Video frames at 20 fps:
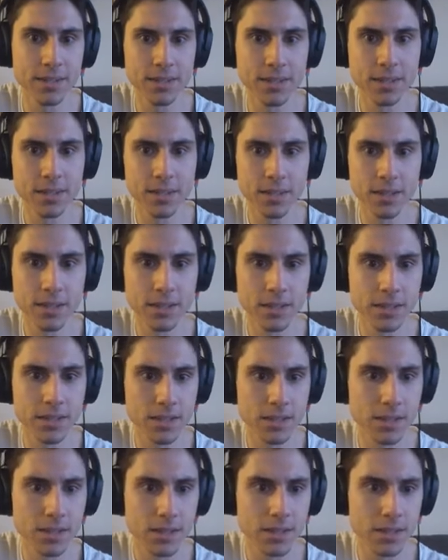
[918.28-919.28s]

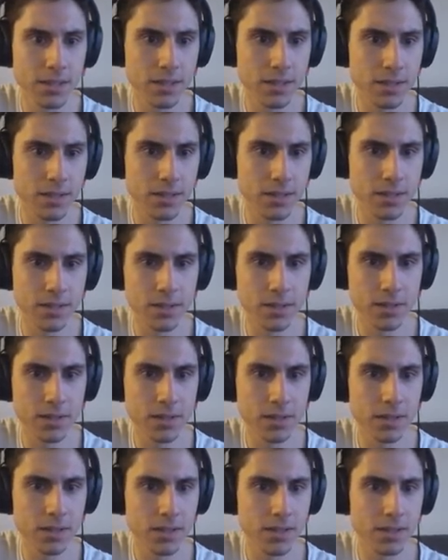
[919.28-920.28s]

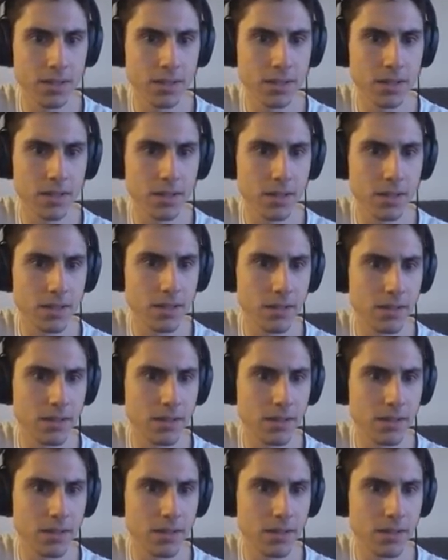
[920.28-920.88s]
Nobody speaks.